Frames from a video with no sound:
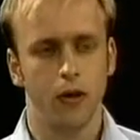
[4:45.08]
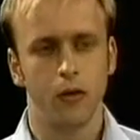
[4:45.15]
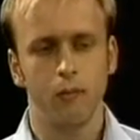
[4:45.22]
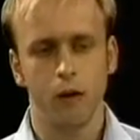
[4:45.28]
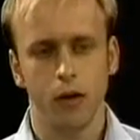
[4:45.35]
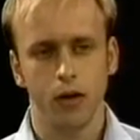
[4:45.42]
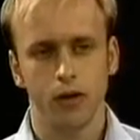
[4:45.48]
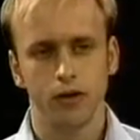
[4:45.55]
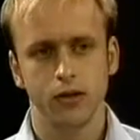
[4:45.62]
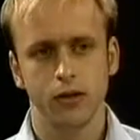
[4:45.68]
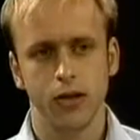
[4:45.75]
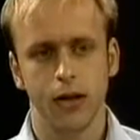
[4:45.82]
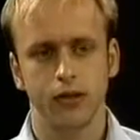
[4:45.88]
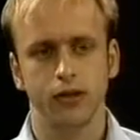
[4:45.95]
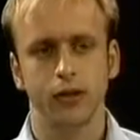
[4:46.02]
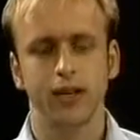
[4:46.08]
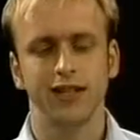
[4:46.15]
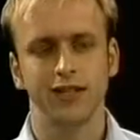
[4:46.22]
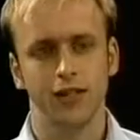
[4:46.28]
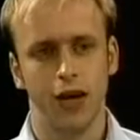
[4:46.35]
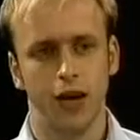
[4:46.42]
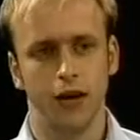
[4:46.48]
the other parties to
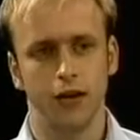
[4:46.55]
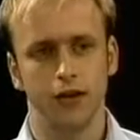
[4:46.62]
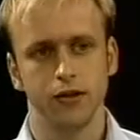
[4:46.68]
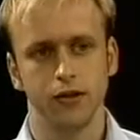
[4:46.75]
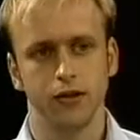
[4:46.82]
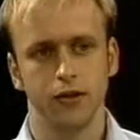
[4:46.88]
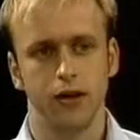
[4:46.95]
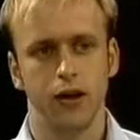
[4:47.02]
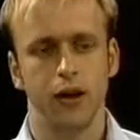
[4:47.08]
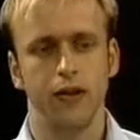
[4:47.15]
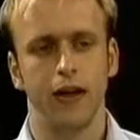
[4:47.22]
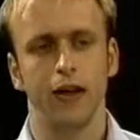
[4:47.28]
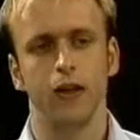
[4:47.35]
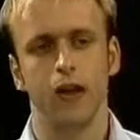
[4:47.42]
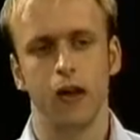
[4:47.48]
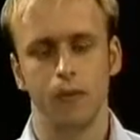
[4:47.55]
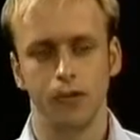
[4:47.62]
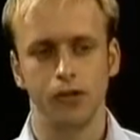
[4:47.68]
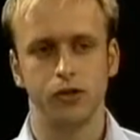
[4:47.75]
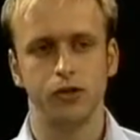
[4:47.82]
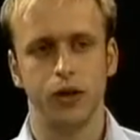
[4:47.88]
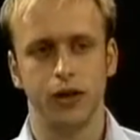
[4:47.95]
NAFTA can challenge, and that
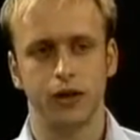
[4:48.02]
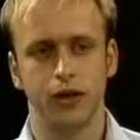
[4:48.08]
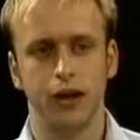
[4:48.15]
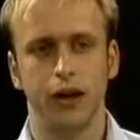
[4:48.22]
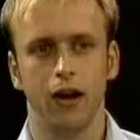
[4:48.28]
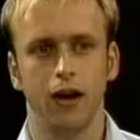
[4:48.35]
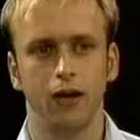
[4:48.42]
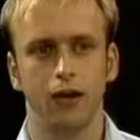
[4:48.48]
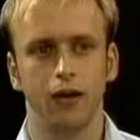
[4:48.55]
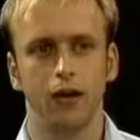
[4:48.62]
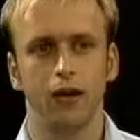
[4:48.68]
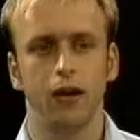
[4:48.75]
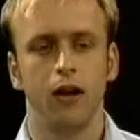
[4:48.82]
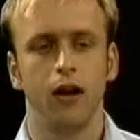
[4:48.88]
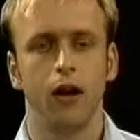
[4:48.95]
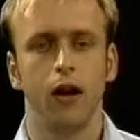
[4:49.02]
law will be struck down.